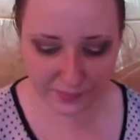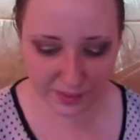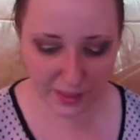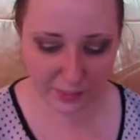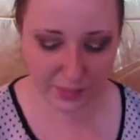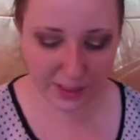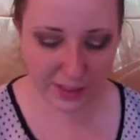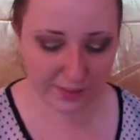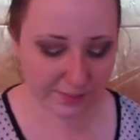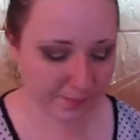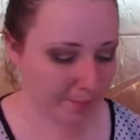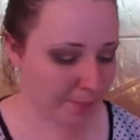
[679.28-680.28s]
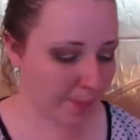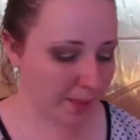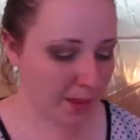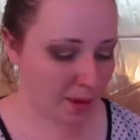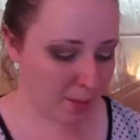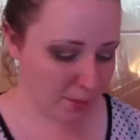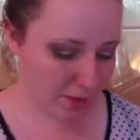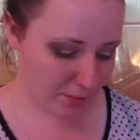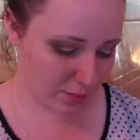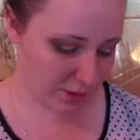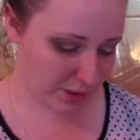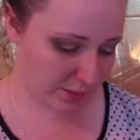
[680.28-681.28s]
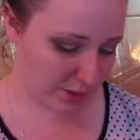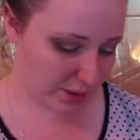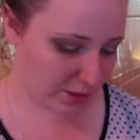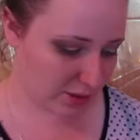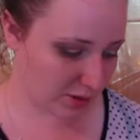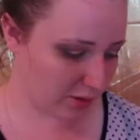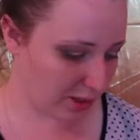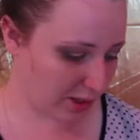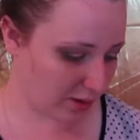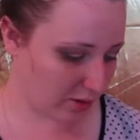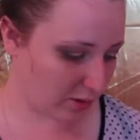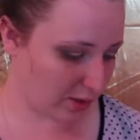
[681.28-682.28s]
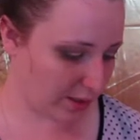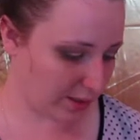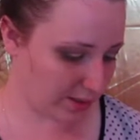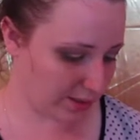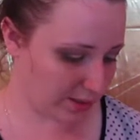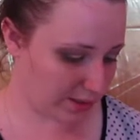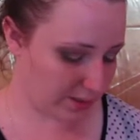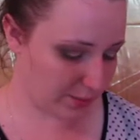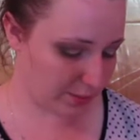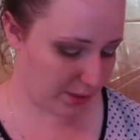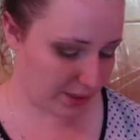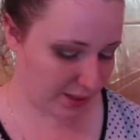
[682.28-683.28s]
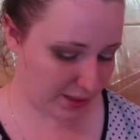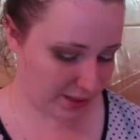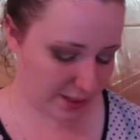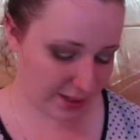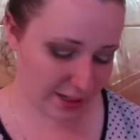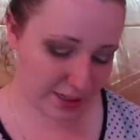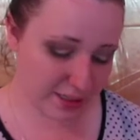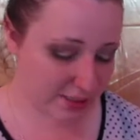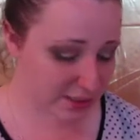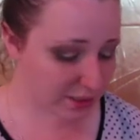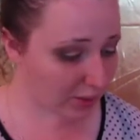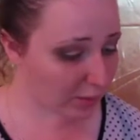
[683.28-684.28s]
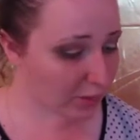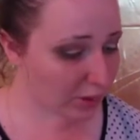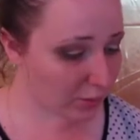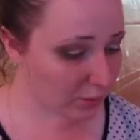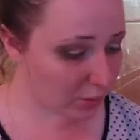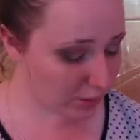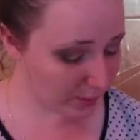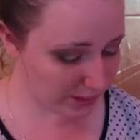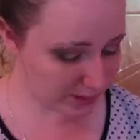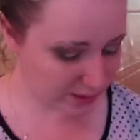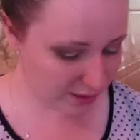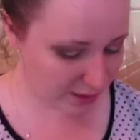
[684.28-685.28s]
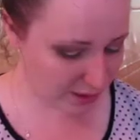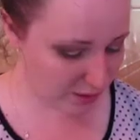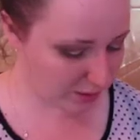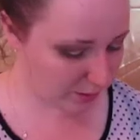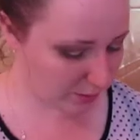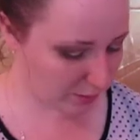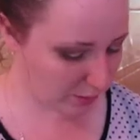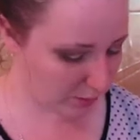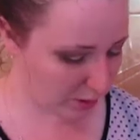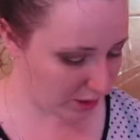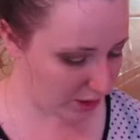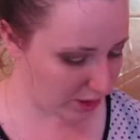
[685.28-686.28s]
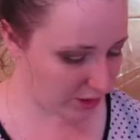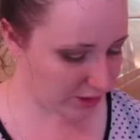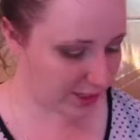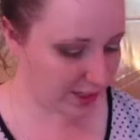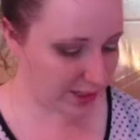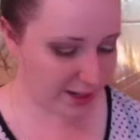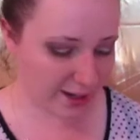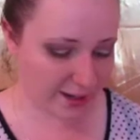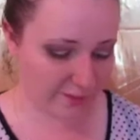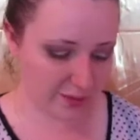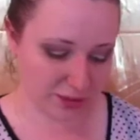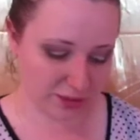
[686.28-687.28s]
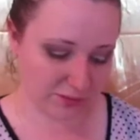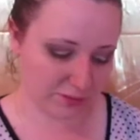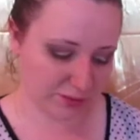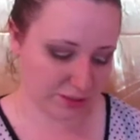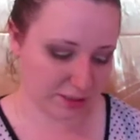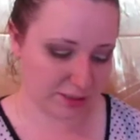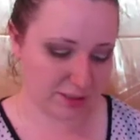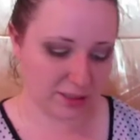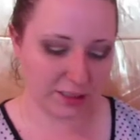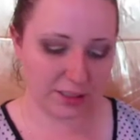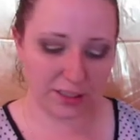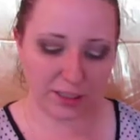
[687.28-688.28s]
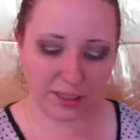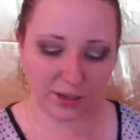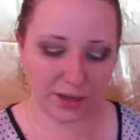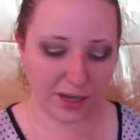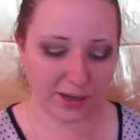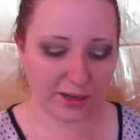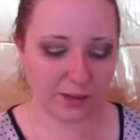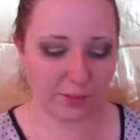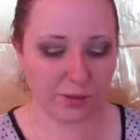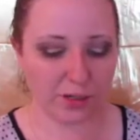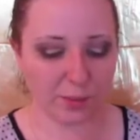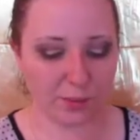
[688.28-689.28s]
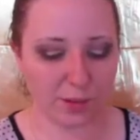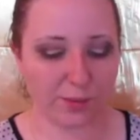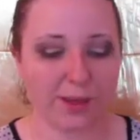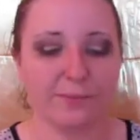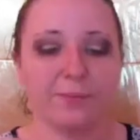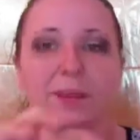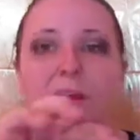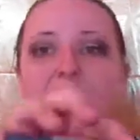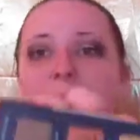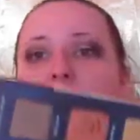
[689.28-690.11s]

in a minute. But what I'm going to do now is dip in, and I so don't want to be stereotypical, but I just think I have to. Okay, I'm going to be me. I'm